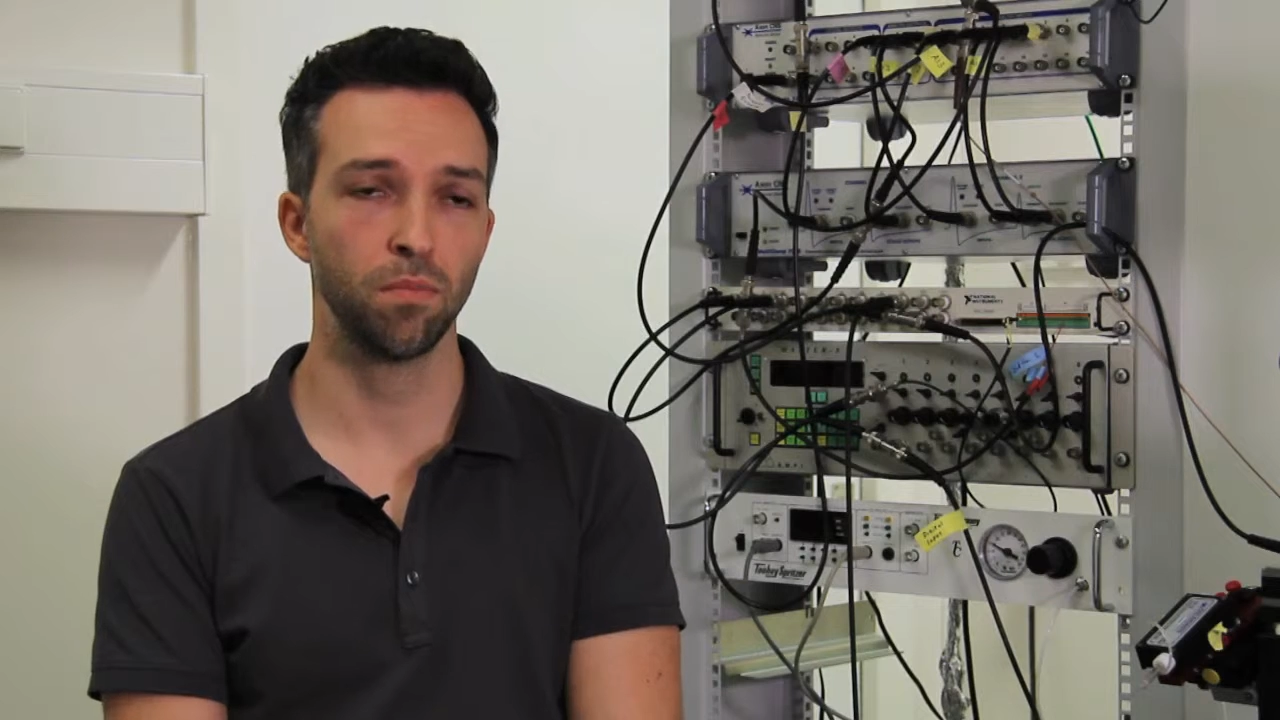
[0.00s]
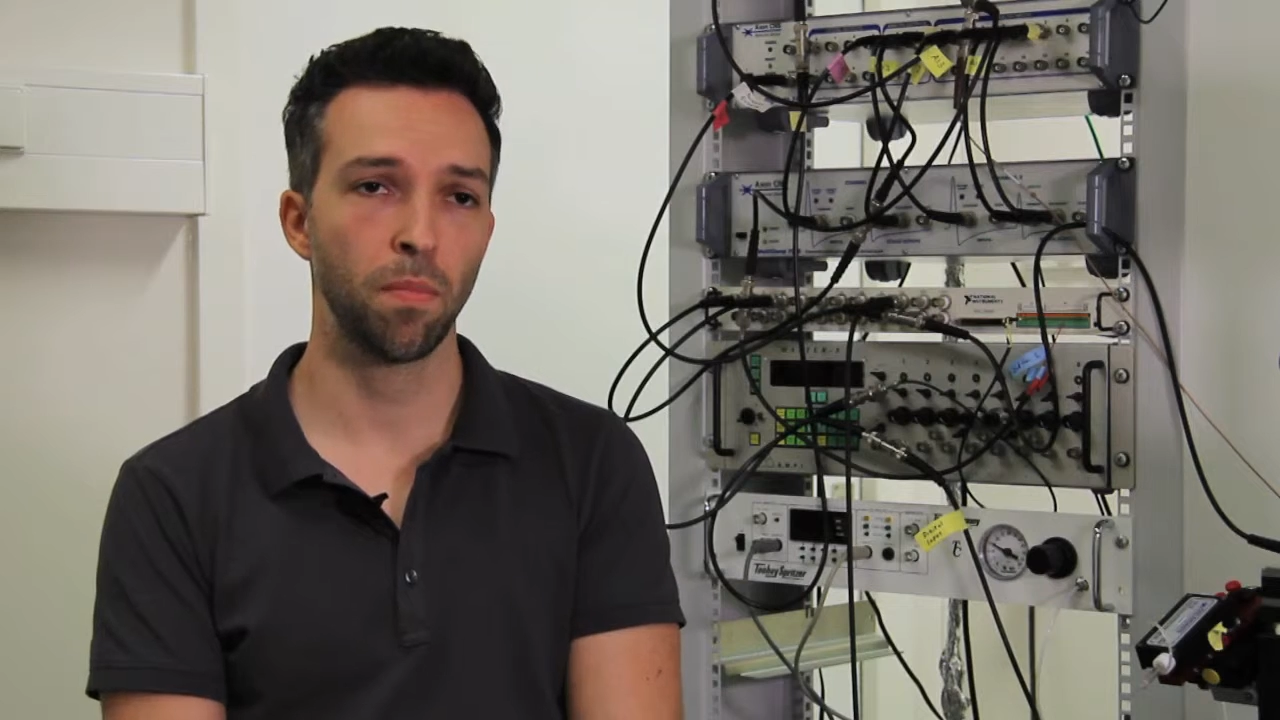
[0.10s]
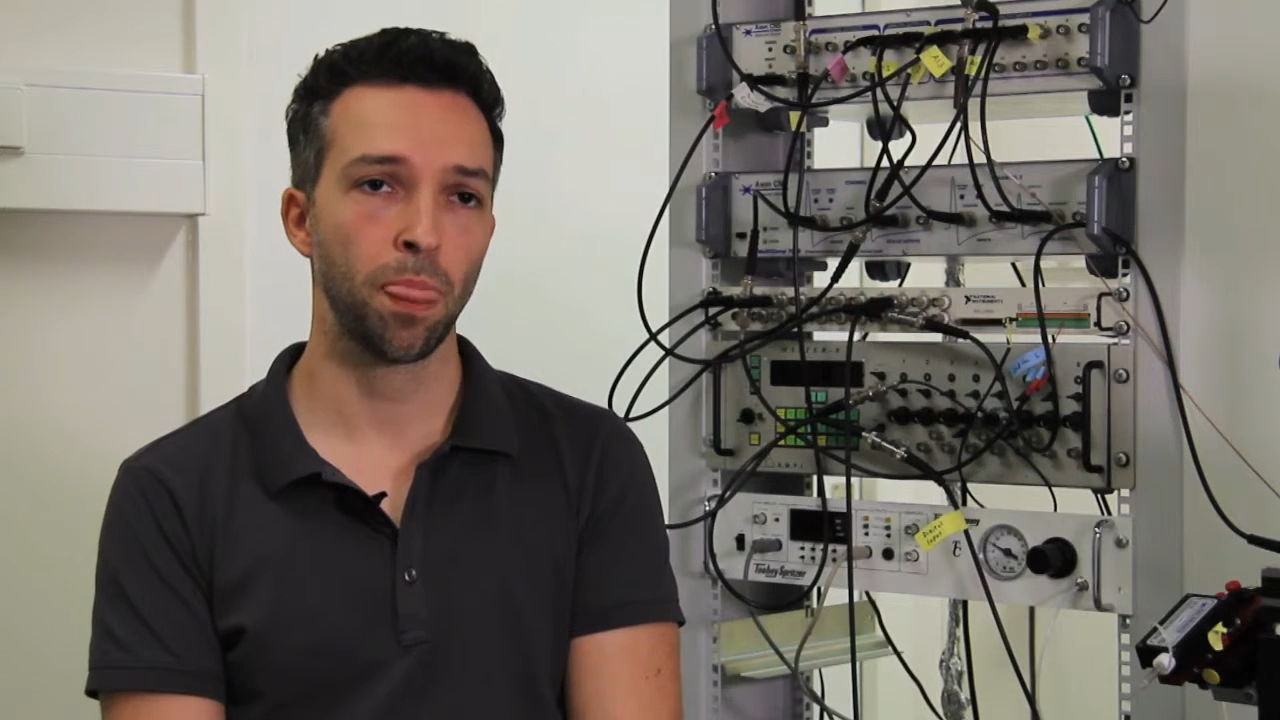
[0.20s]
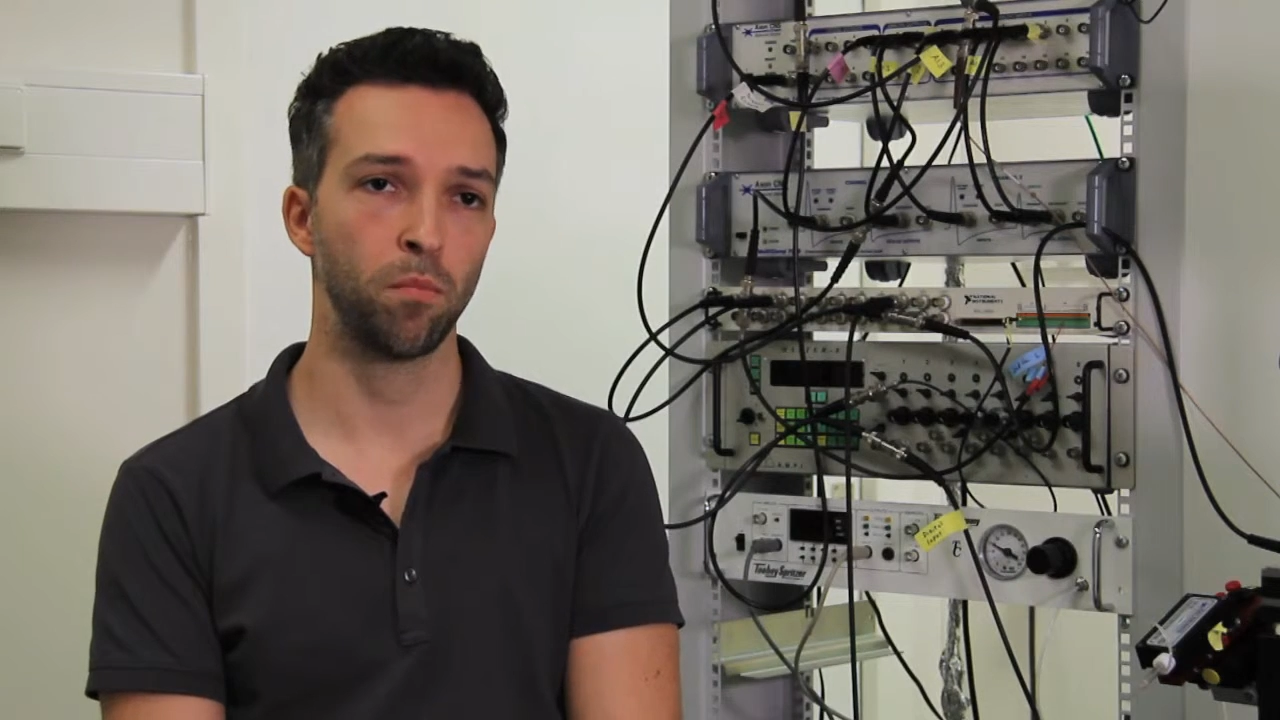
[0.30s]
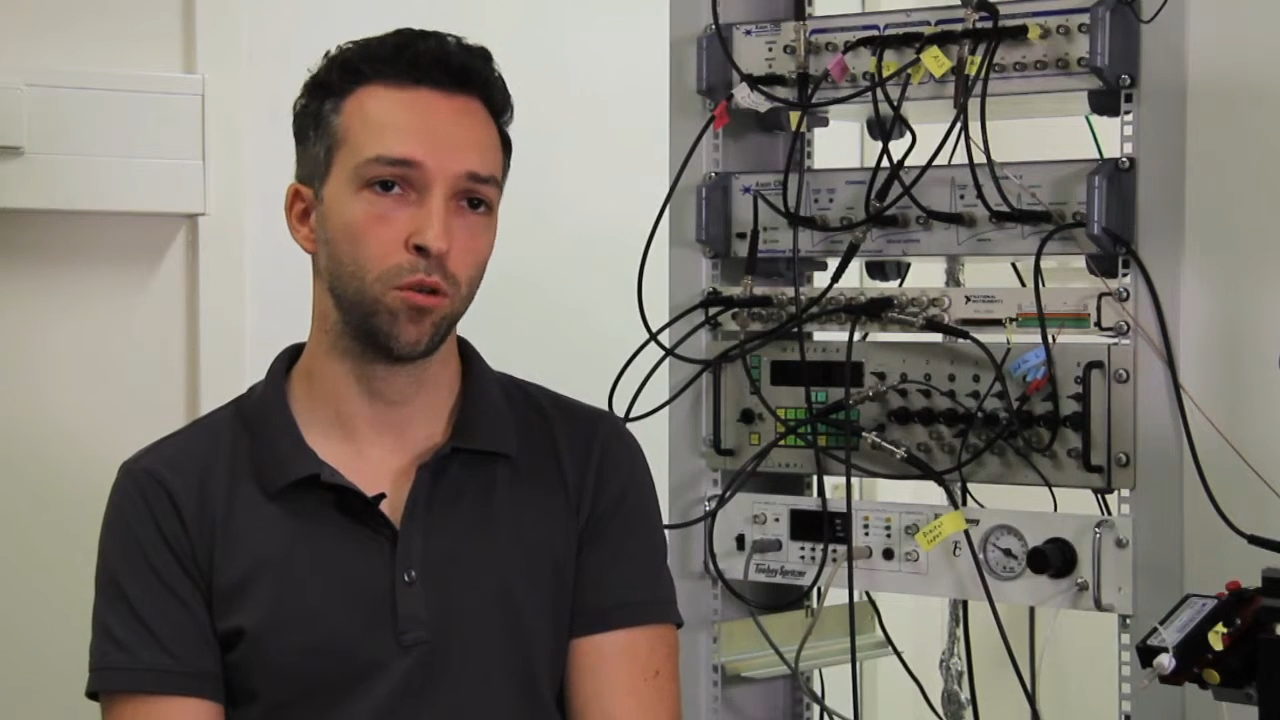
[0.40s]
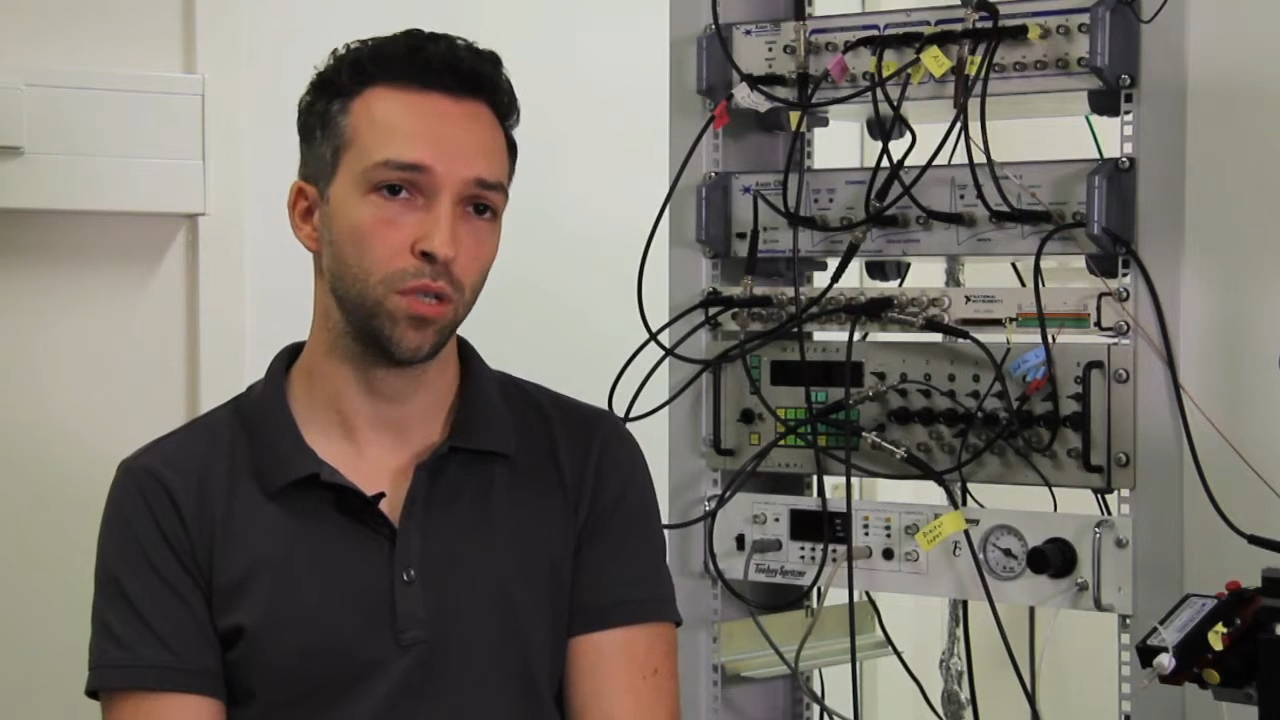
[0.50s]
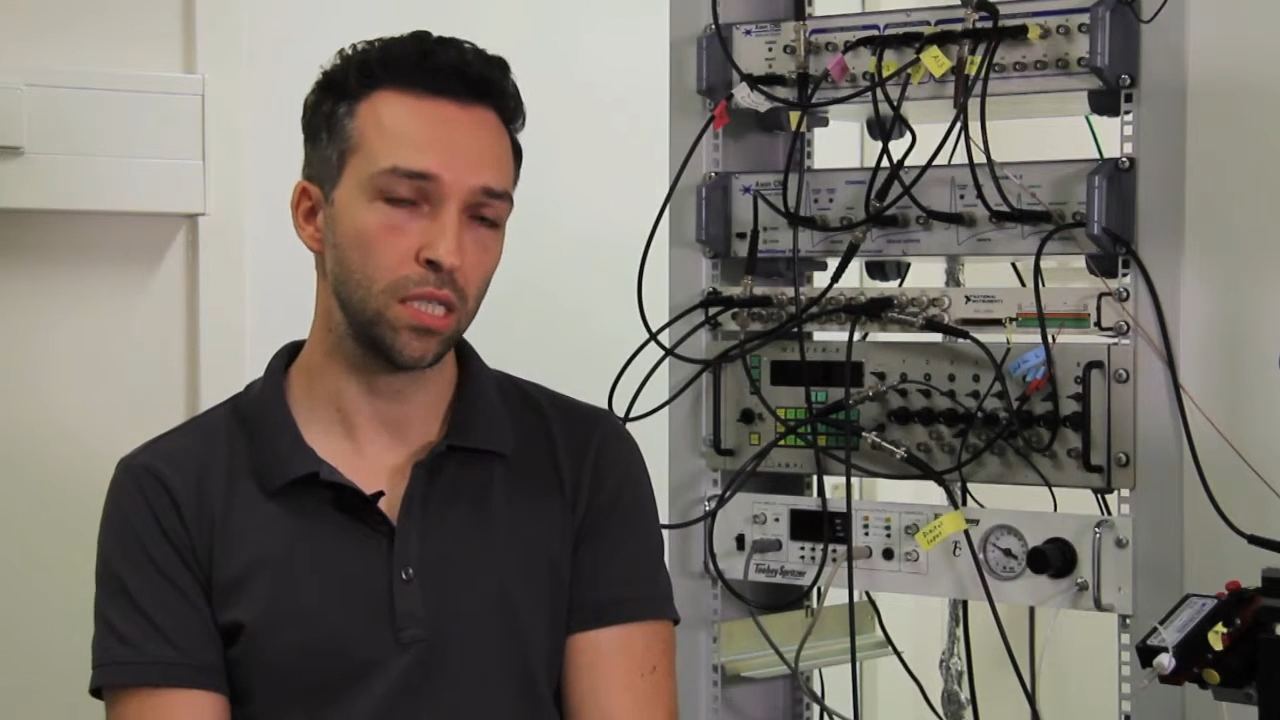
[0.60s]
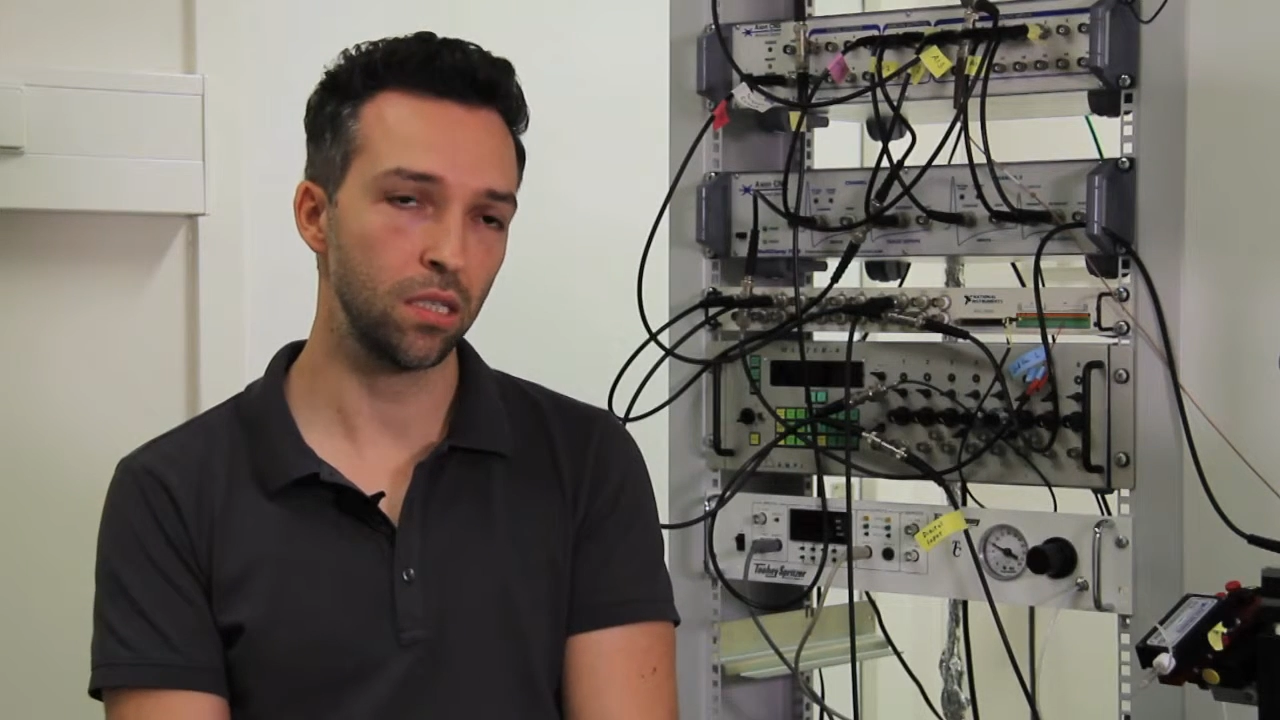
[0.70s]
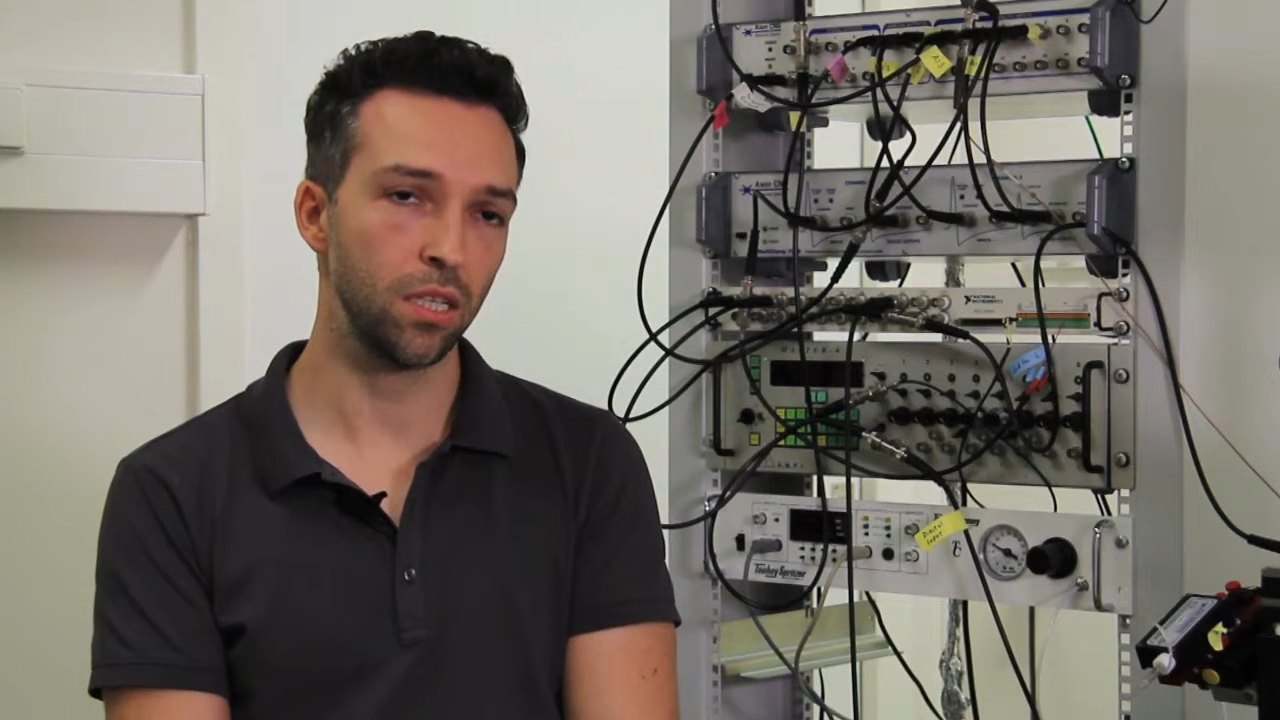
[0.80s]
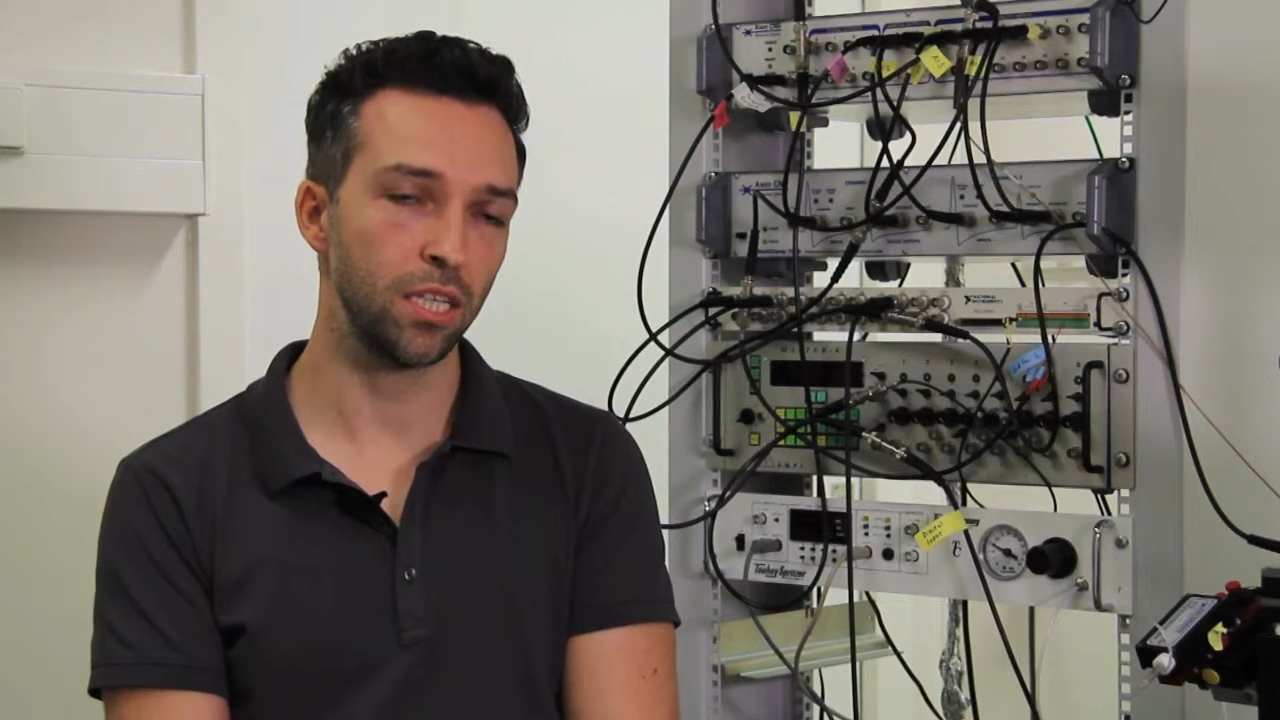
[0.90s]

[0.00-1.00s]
more recently it